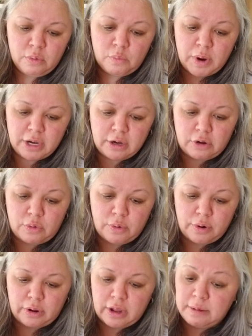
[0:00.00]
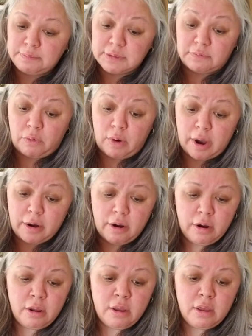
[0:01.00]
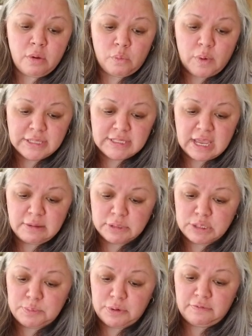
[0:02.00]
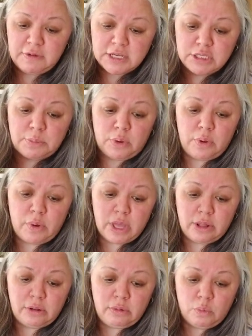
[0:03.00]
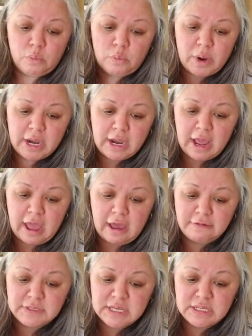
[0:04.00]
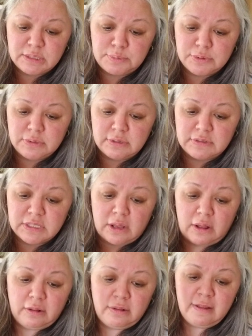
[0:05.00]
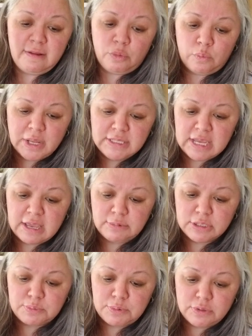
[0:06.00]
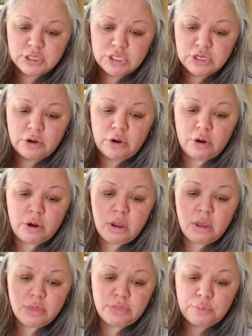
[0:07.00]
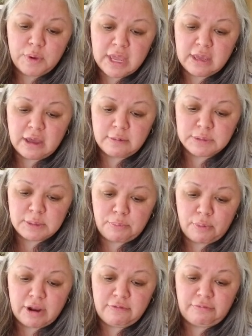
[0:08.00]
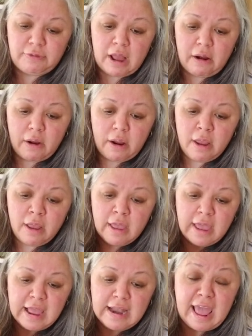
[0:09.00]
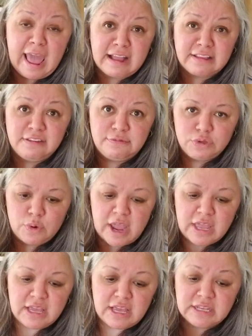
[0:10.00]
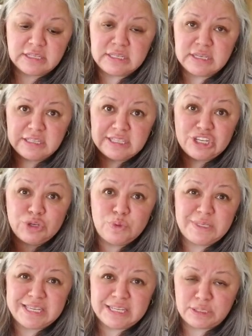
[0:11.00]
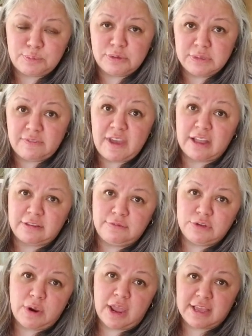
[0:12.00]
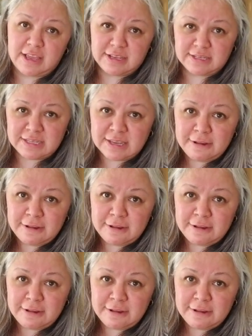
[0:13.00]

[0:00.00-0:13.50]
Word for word: one and a quarter cups of water, one tablespoon of vegetable oil, one and a half teaspoons of salt, one tablespoon of sugar, three cups of bread flour, and active dry yeast, two teaspoons of active dry yeast.